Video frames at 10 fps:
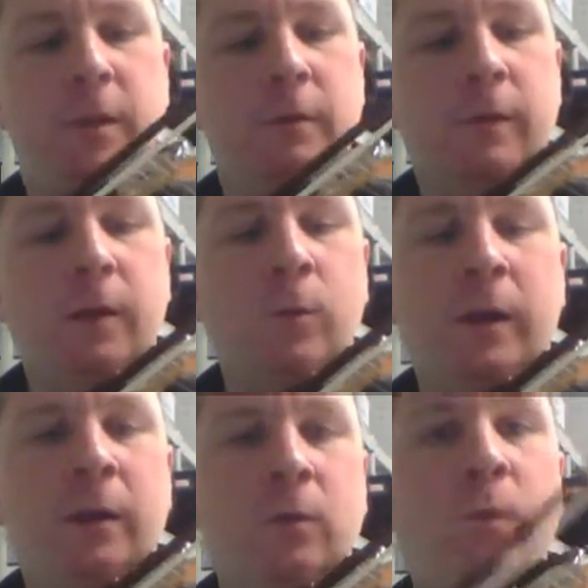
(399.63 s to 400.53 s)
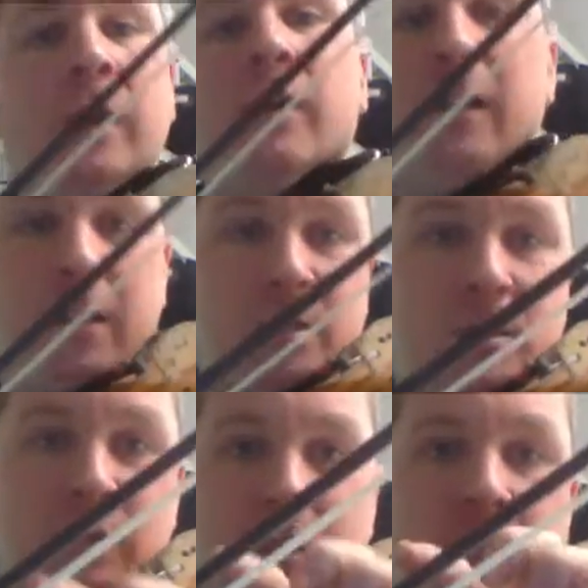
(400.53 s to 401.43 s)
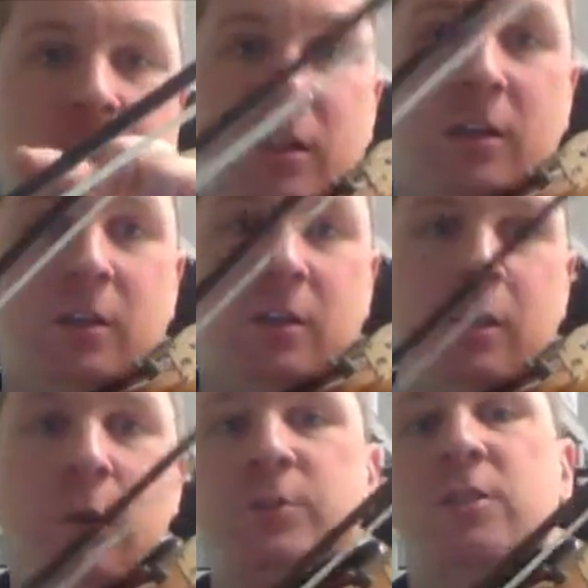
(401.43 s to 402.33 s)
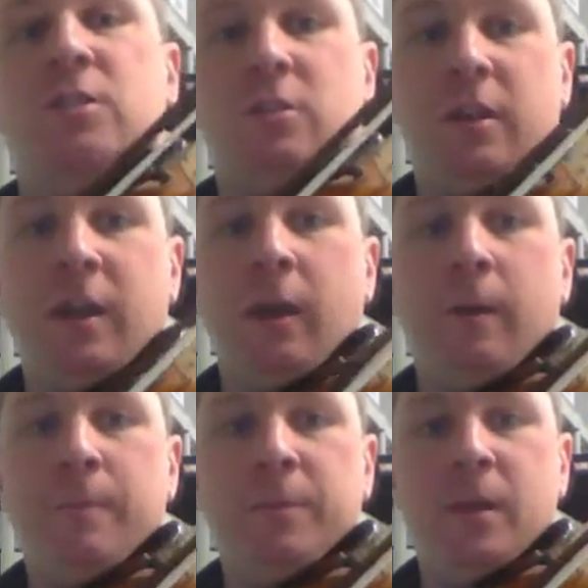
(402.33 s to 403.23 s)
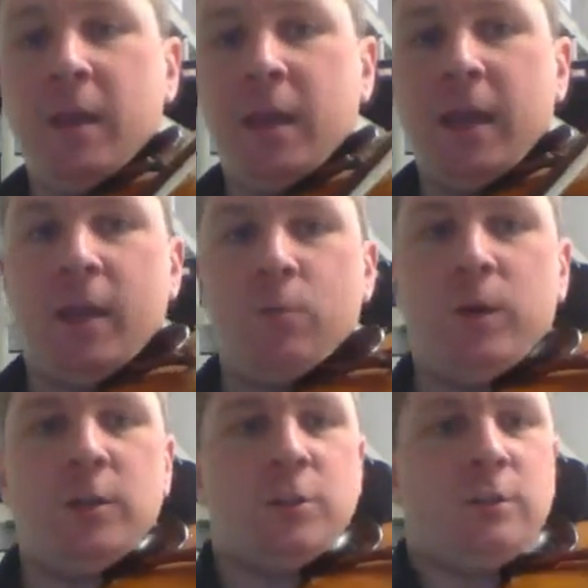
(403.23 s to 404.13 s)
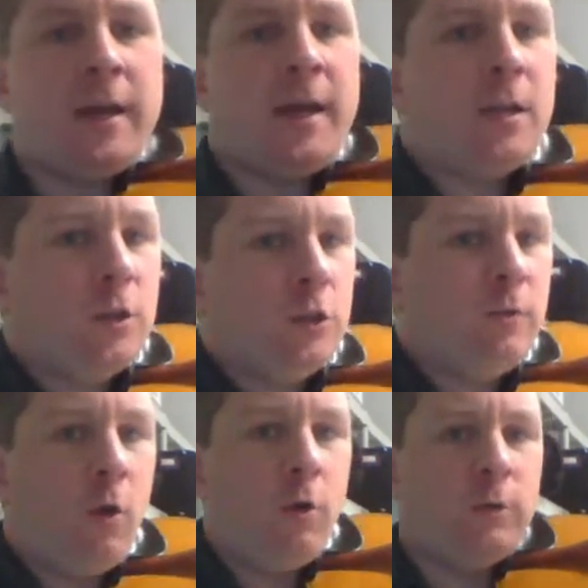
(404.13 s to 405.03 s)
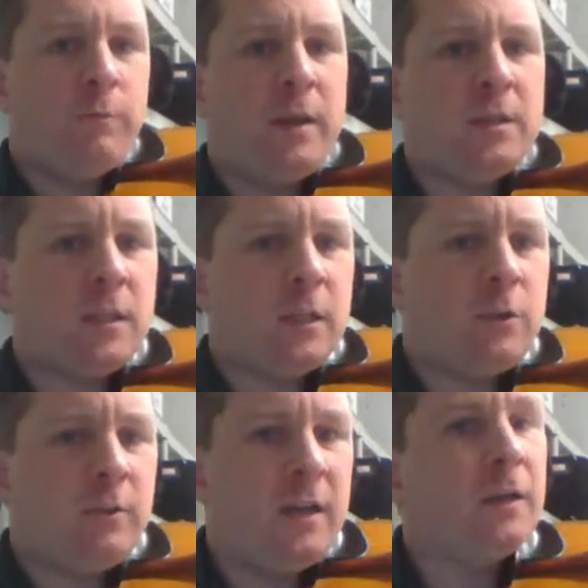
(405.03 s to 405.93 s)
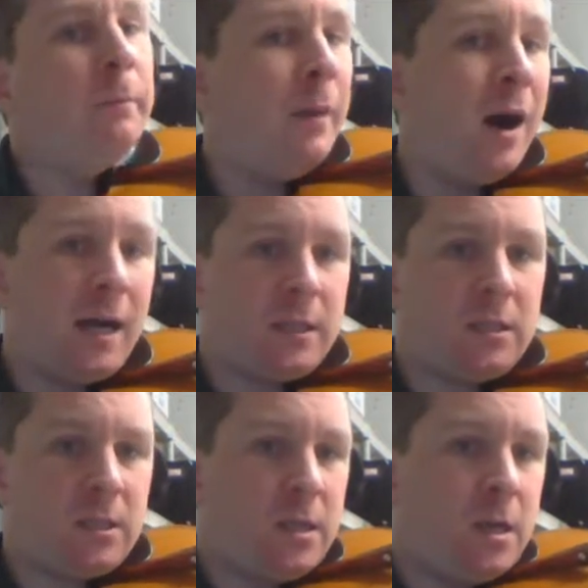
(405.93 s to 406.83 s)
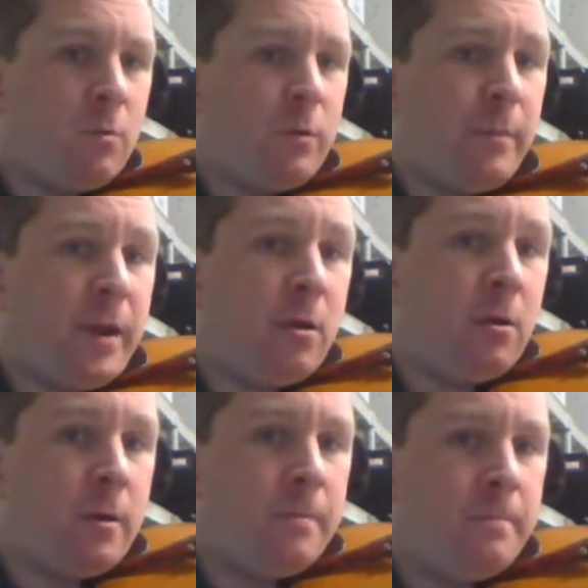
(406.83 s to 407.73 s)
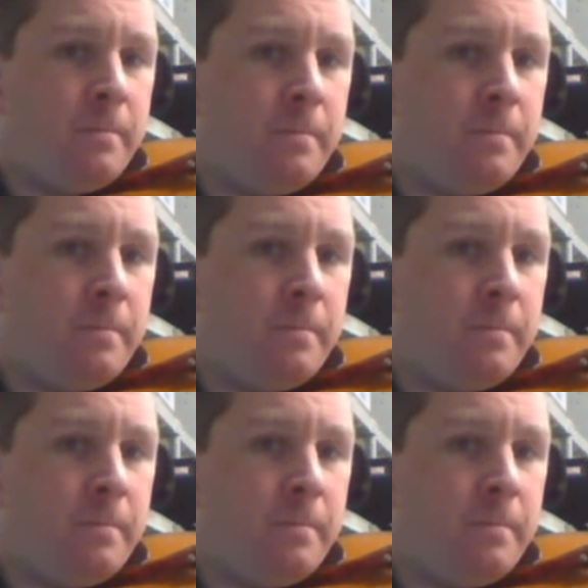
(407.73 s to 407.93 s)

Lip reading: right? Where it is the closest to the hair. And when you do that, you've basically created a box with my arm,